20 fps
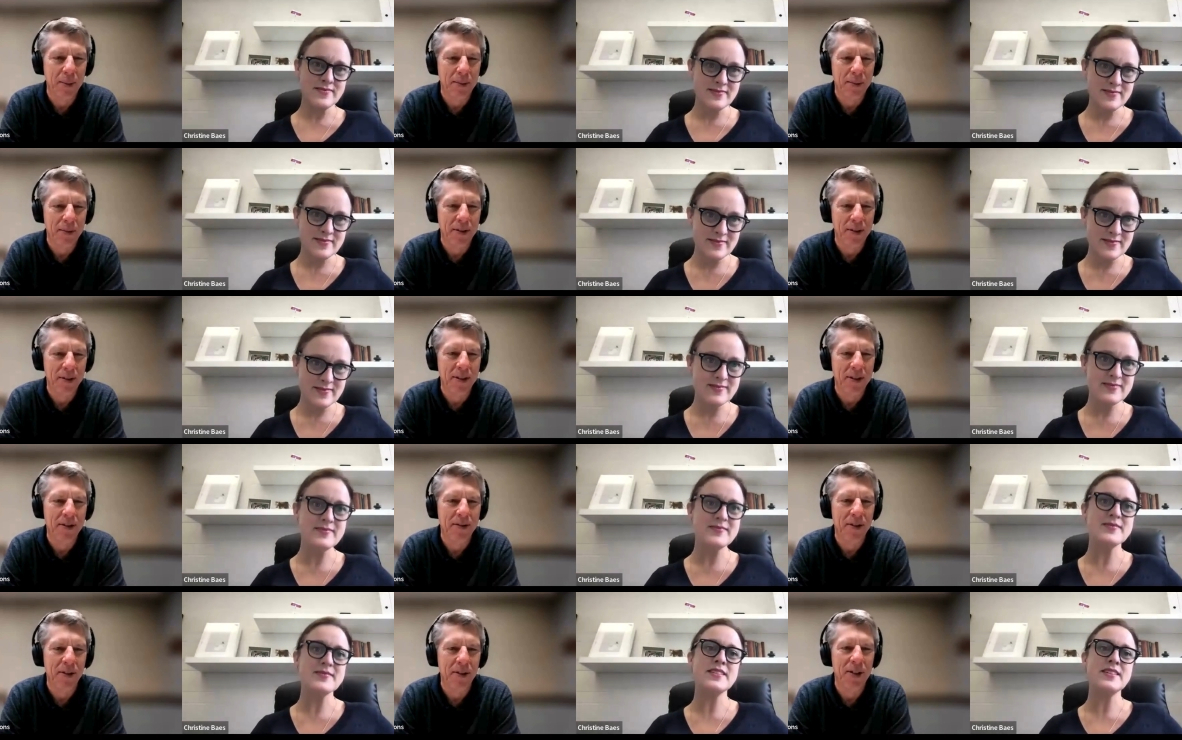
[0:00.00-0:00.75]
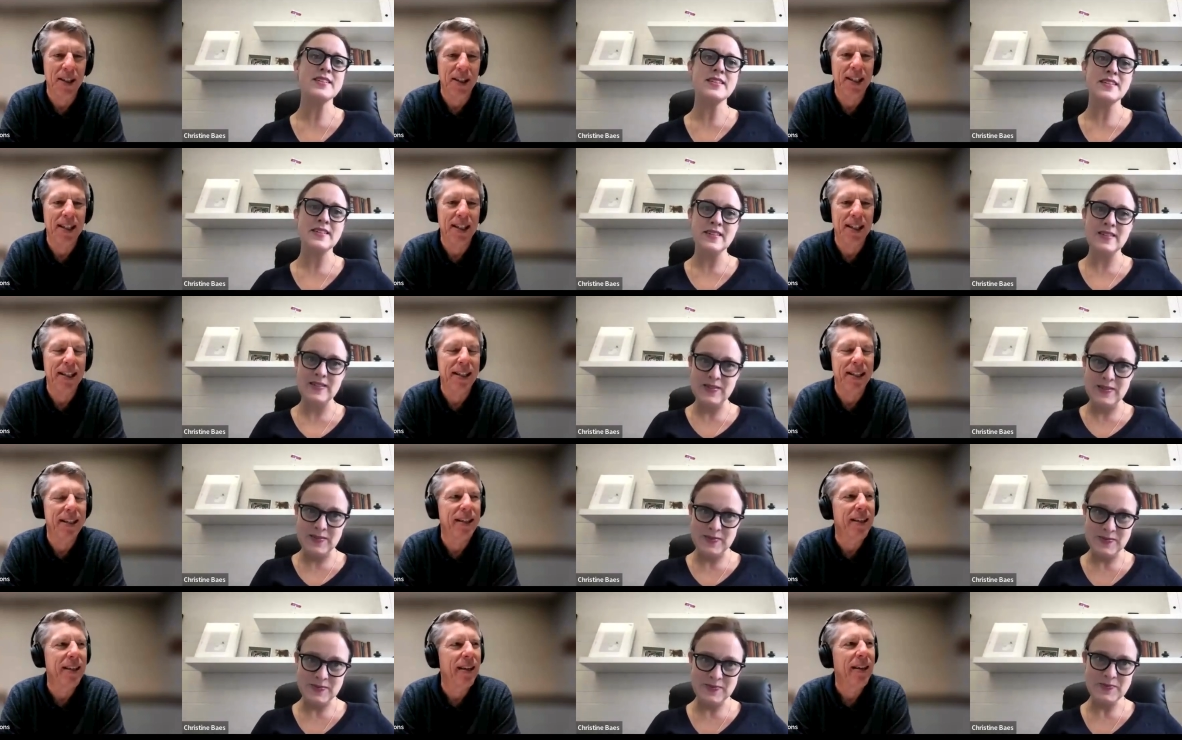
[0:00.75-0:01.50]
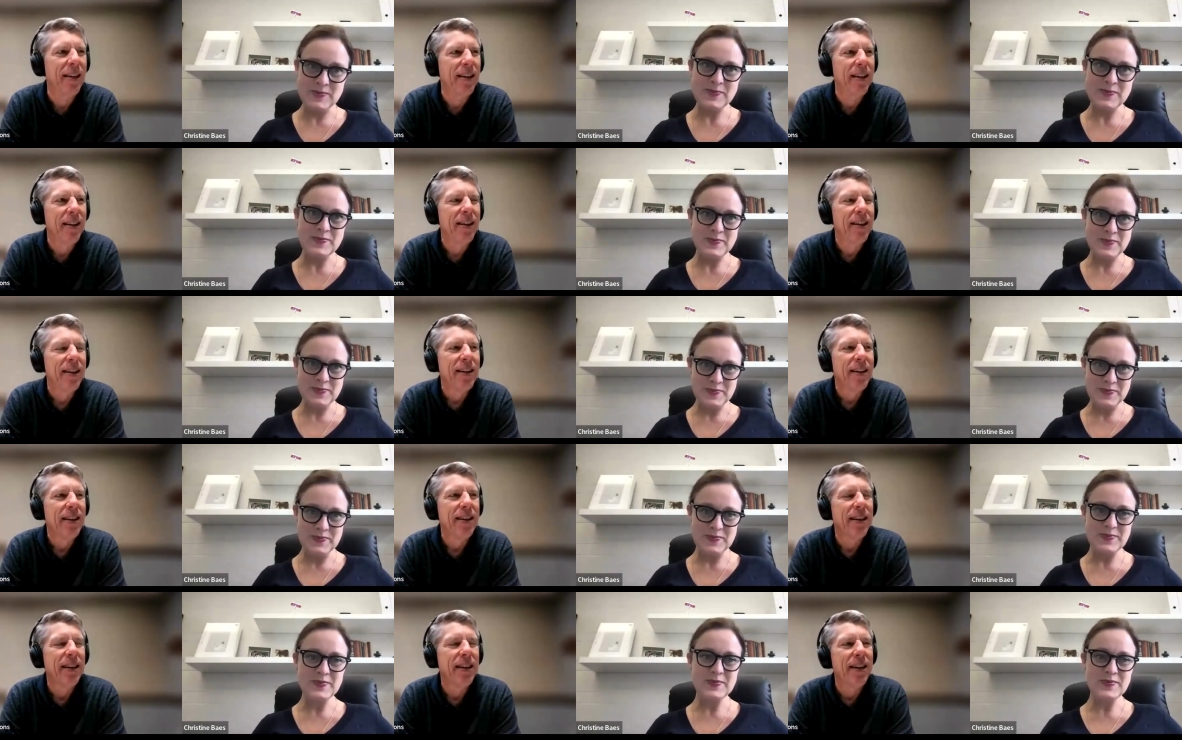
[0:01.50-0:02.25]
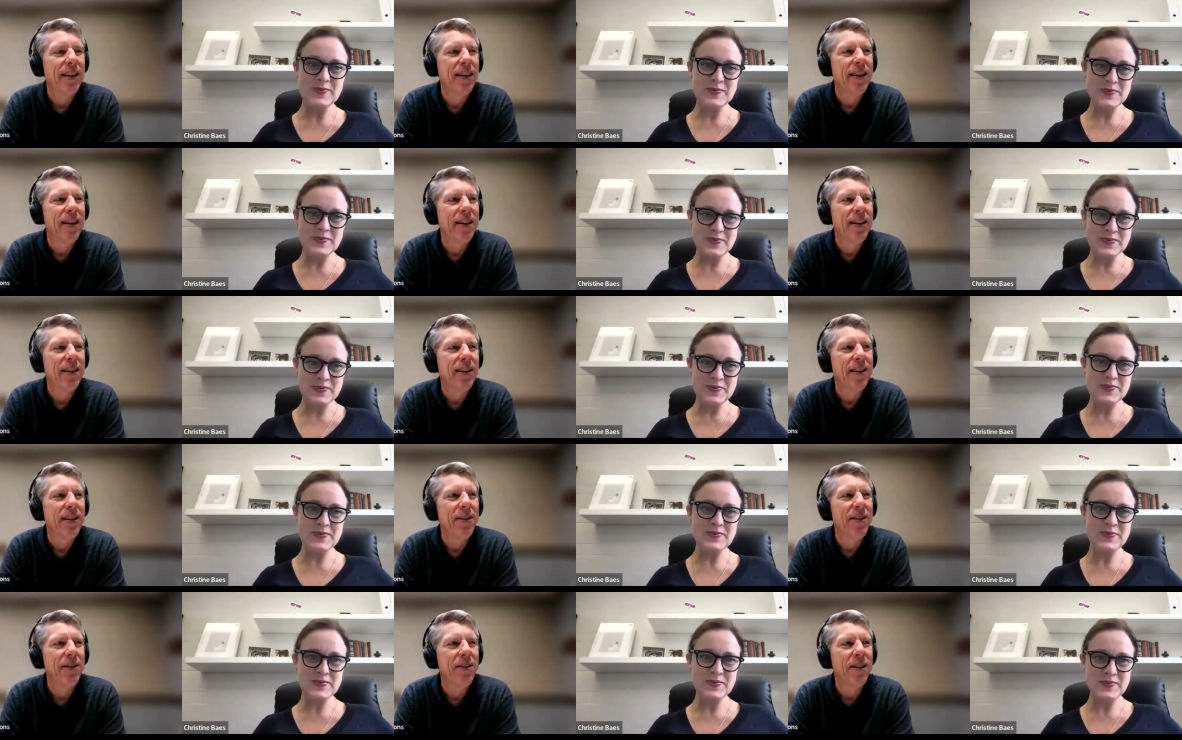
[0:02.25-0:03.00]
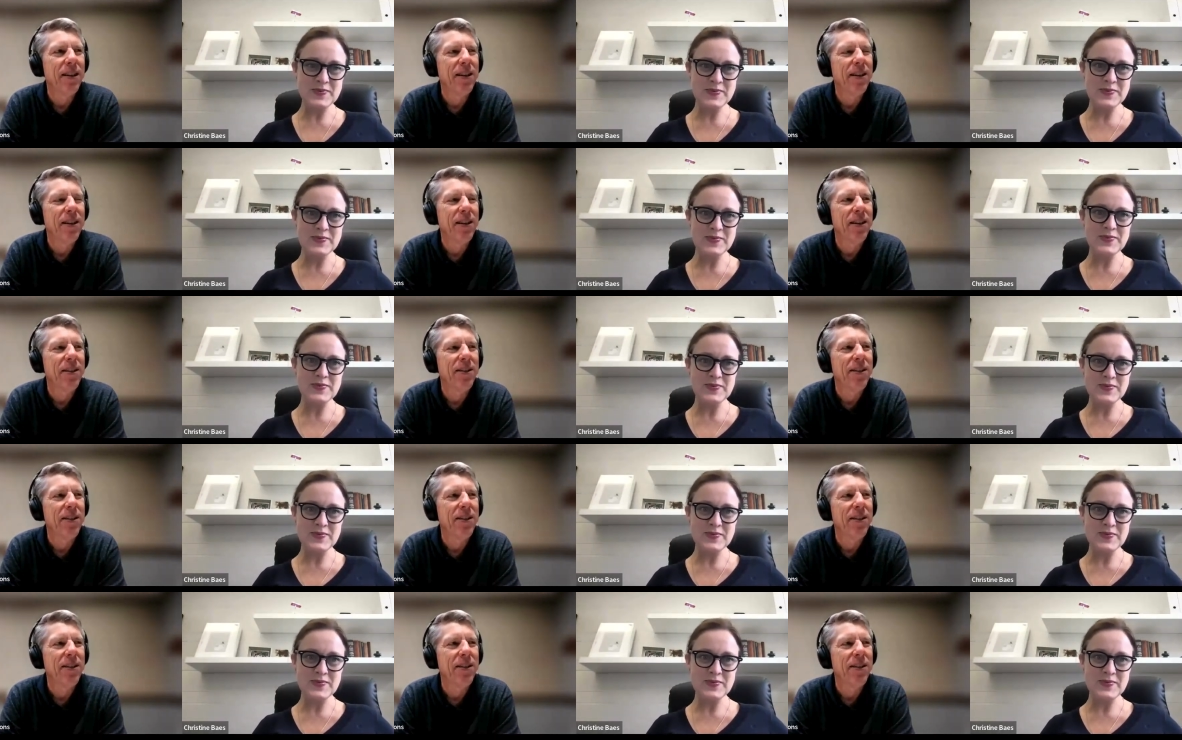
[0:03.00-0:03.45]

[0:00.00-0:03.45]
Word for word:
Speaker 1: member at the university and you know they